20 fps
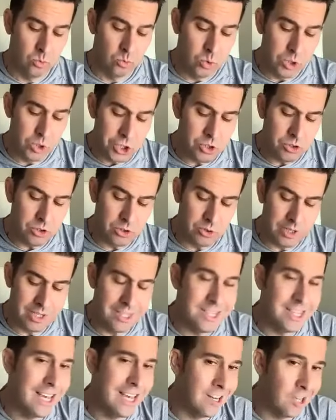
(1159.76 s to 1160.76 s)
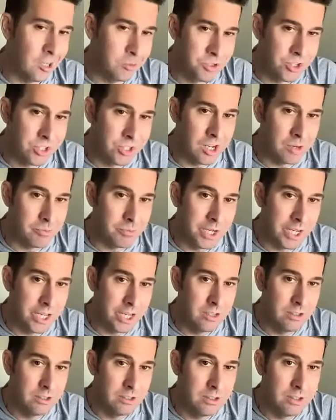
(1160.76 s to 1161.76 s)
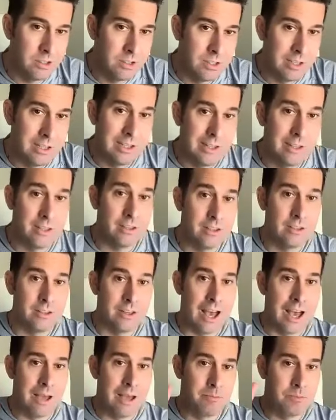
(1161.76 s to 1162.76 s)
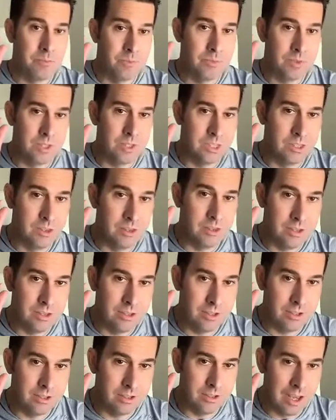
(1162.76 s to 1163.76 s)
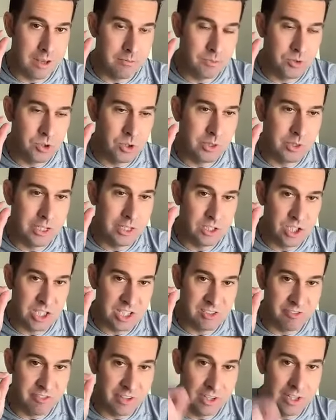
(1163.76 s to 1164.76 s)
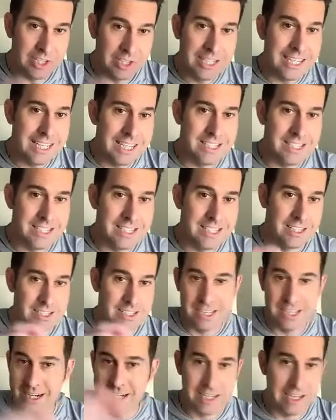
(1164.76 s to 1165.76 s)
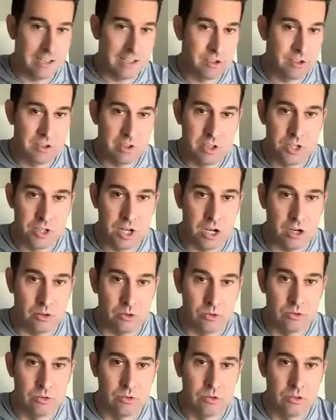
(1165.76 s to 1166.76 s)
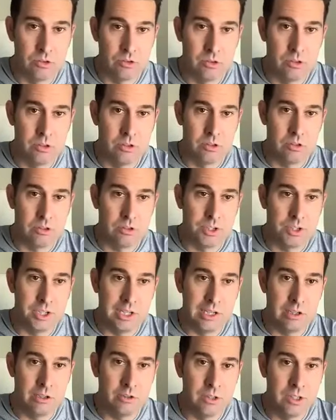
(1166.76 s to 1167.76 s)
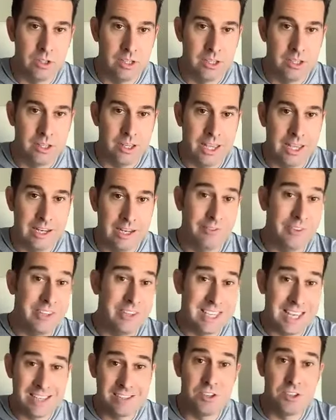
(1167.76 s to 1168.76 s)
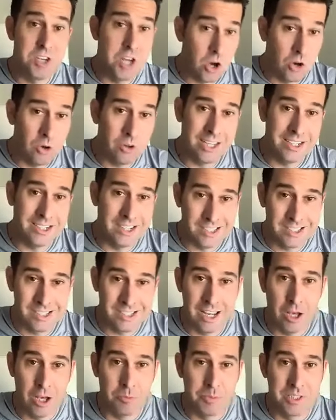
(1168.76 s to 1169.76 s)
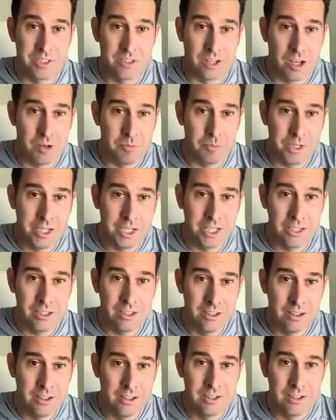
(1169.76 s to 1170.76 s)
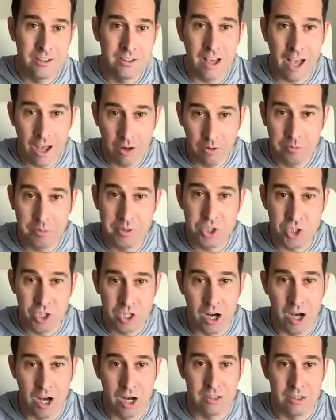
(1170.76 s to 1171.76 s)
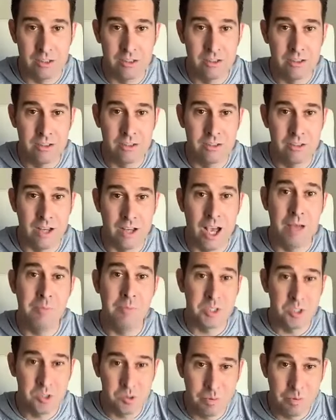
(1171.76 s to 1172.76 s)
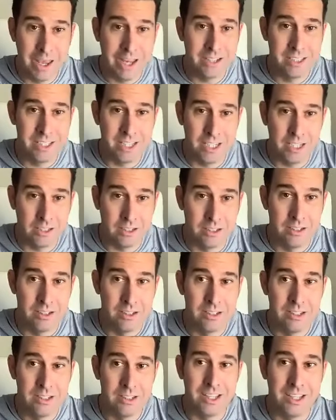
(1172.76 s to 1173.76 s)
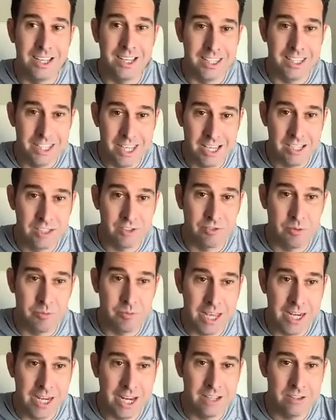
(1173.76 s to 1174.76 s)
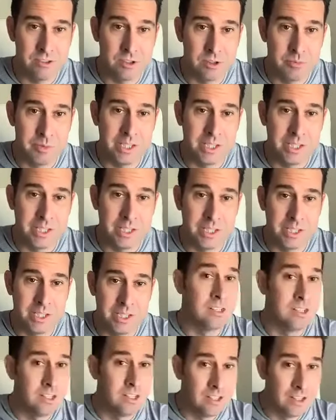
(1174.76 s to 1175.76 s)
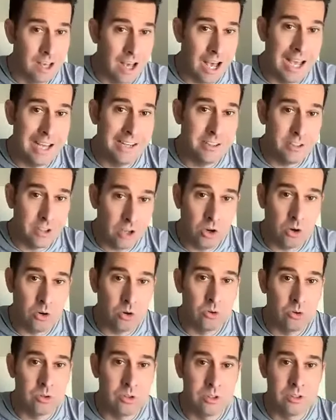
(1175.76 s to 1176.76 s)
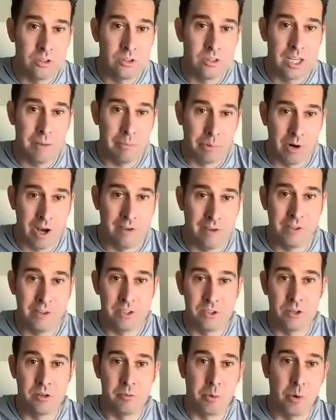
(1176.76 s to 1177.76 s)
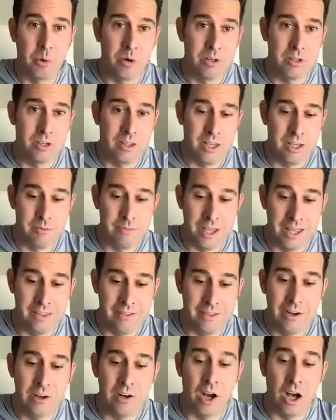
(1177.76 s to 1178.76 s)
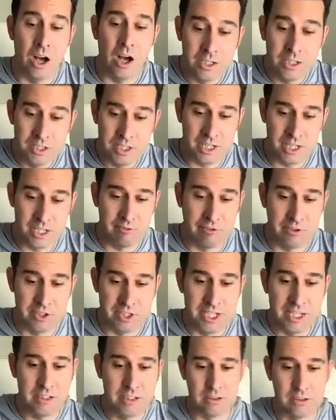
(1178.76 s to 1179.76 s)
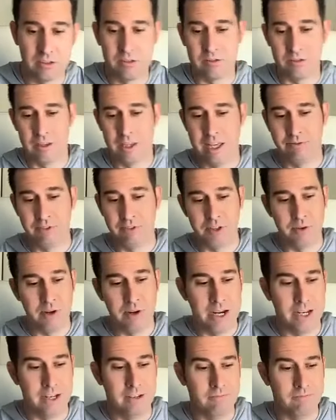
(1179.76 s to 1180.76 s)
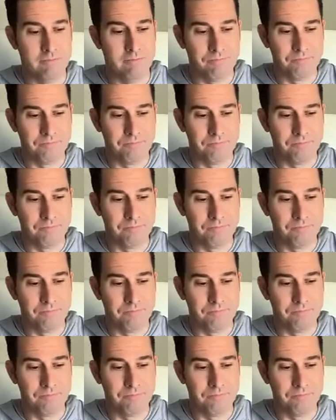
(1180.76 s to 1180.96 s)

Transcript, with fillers: Would you agree that that helps your company? I'm I'm doing it just very easy. Is that a yes or a no? You know? And if he says no, that doesn't help his company, I would be shocked. I'm expecting a yes from that answer because I know that profits are important to them and they're hunting for deals left and right.